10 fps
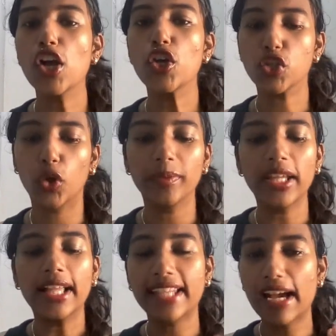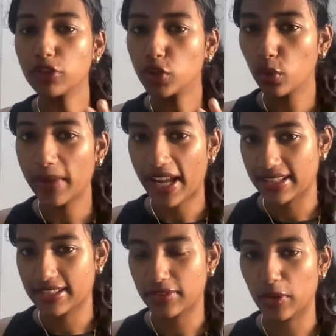So they have two
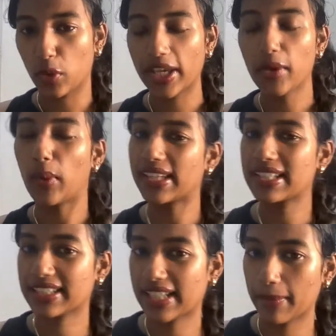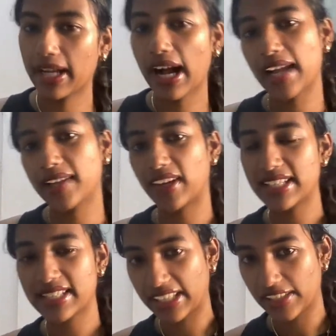brands. Okay, one is Cremica and one
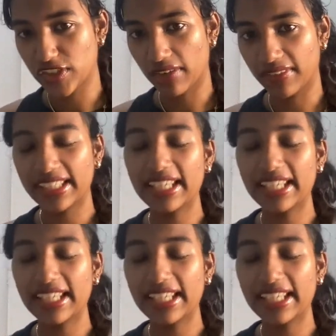is English Oven.